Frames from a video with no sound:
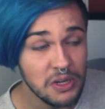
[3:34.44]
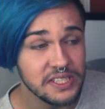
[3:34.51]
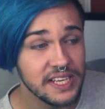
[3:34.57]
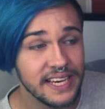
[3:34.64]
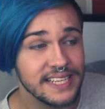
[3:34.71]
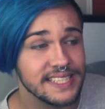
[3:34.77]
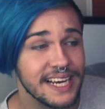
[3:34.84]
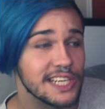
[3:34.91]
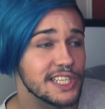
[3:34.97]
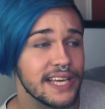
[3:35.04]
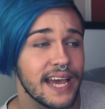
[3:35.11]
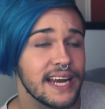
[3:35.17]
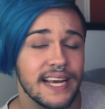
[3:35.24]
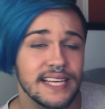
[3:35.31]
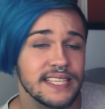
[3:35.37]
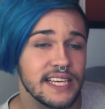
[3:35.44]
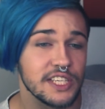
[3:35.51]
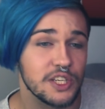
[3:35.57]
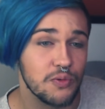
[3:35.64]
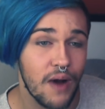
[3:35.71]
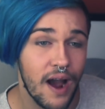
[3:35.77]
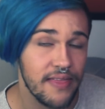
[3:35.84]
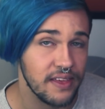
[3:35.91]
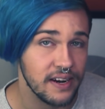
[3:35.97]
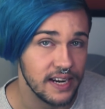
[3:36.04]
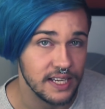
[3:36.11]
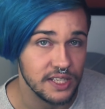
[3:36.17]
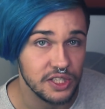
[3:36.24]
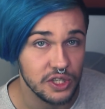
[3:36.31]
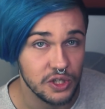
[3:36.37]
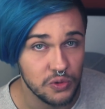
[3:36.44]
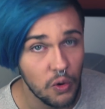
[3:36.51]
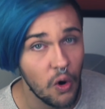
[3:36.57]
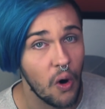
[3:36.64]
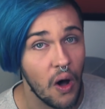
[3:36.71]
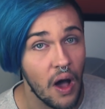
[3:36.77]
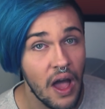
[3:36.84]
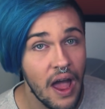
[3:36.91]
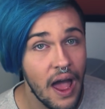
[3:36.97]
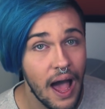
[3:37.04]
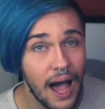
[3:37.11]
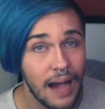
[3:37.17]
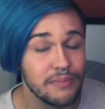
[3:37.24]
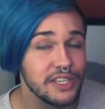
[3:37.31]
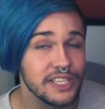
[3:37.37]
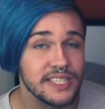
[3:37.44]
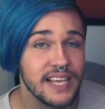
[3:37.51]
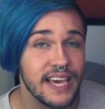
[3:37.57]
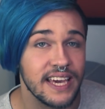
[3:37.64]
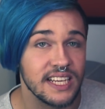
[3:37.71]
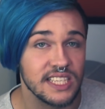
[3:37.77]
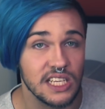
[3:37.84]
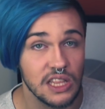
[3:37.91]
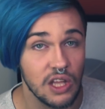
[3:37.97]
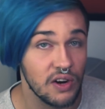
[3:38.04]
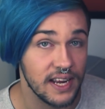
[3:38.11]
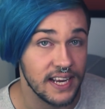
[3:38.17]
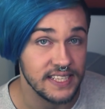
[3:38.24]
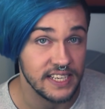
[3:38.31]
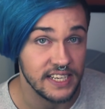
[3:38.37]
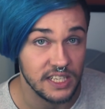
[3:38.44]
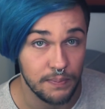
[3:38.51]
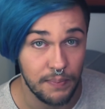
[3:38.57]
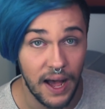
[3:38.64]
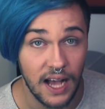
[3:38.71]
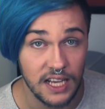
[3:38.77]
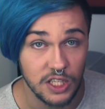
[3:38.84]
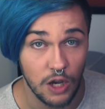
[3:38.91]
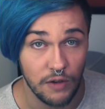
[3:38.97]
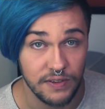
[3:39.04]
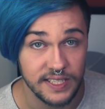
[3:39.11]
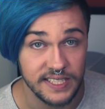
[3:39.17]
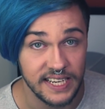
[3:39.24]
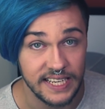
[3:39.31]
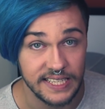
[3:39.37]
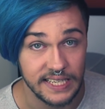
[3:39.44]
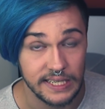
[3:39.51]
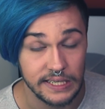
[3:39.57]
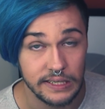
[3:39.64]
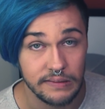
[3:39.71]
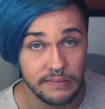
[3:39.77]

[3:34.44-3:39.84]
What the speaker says: not saying it's actually any easier to write than it is to draw, I'm just saying it's a lot easier to pass off as decent.